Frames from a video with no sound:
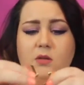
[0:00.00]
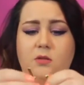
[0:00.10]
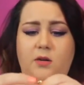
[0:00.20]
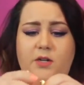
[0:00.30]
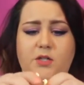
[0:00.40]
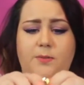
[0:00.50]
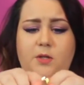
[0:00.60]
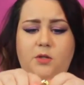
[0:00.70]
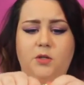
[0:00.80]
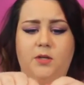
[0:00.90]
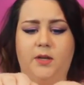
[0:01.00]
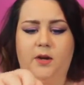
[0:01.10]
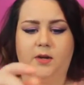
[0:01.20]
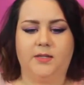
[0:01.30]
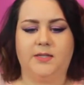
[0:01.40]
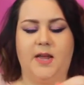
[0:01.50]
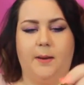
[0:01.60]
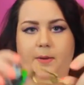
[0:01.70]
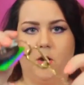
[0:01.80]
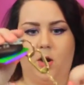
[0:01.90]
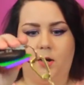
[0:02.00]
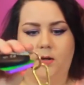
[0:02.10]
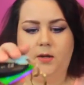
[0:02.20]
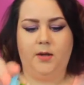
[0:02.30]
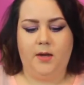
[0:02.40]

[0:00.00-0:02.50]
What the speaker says: So then I just put those on there and snap it on.